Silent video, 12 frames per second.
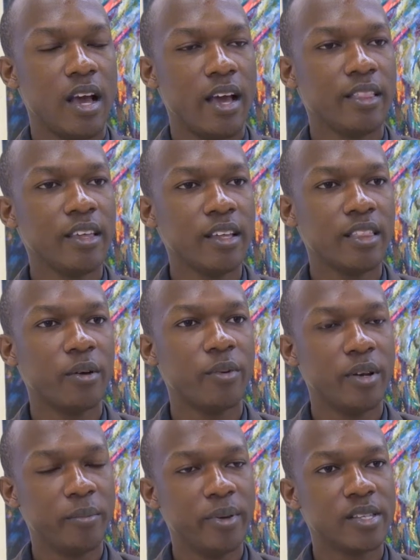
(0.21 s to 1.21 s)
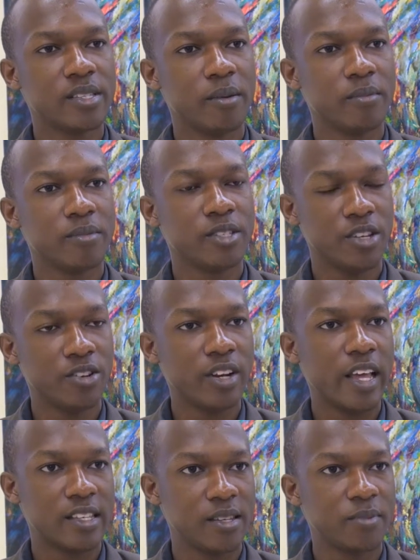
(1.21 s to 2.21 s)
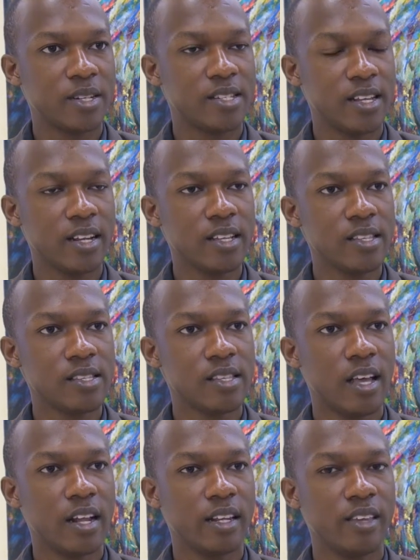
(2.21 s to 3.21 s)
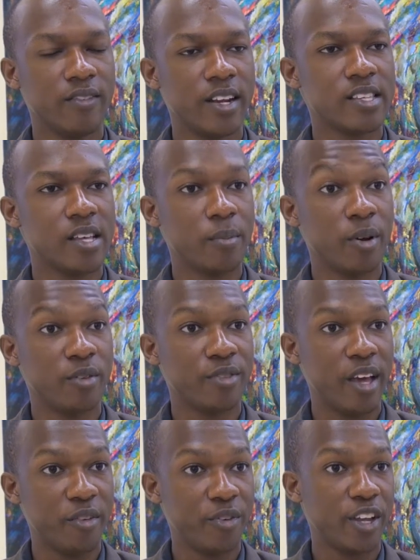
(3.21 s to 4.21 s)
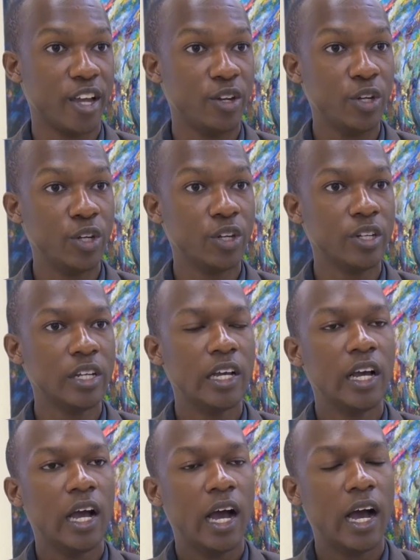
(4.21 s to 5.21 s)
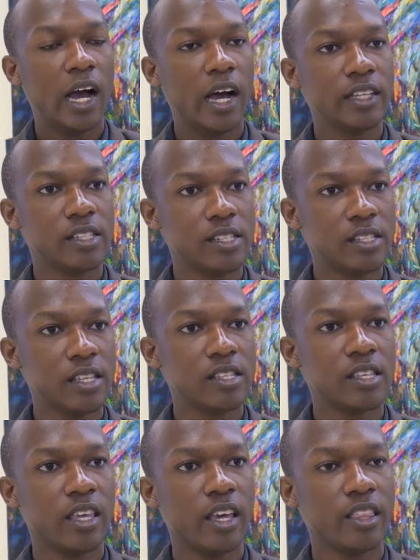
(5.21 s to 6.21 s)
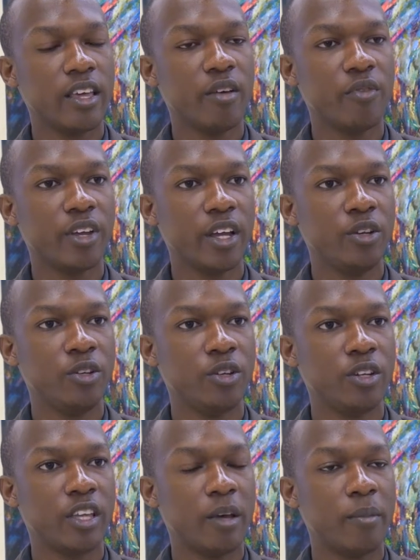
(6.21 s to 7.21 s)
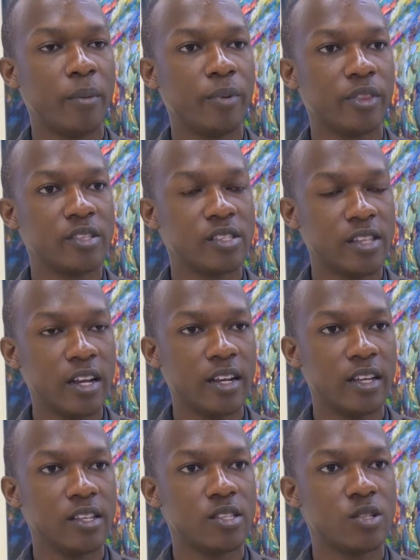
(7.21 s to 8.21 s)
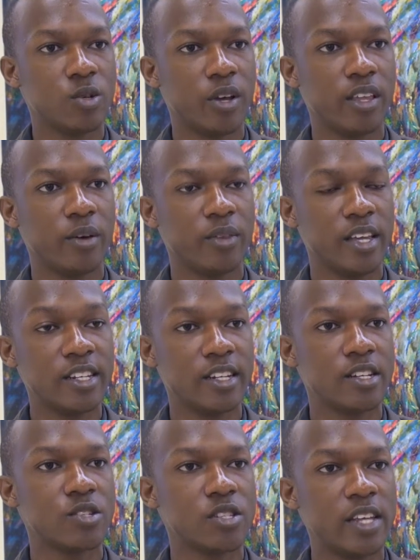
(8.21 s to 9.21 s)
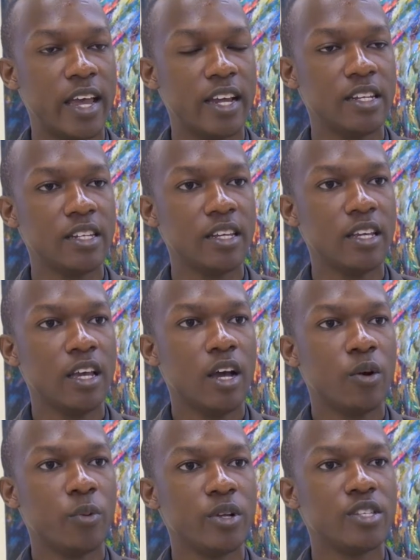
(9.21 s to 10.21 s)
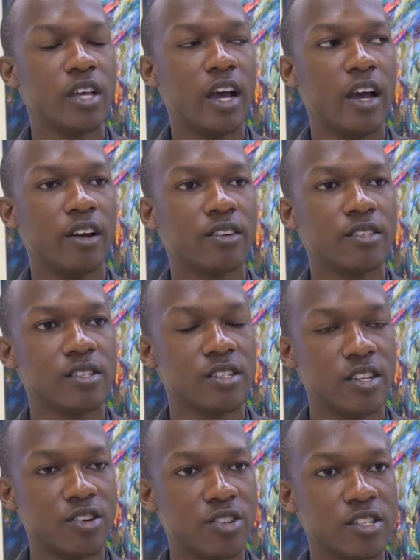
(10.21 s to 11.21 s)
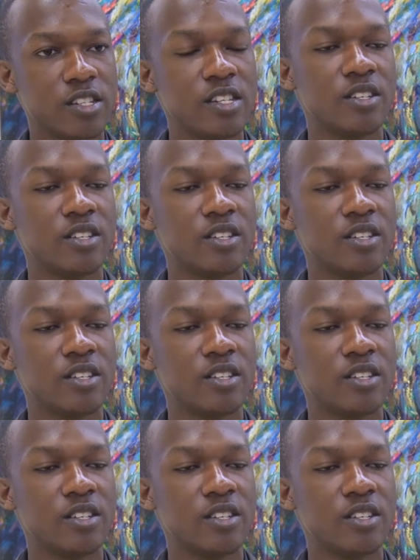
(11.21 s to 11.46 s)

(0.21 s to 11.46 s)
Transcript: I think there will be some general accepted standards. I'll give an example of the African Union. Uh, just this year, the African Union came up with standards together with the Internet Society, which are general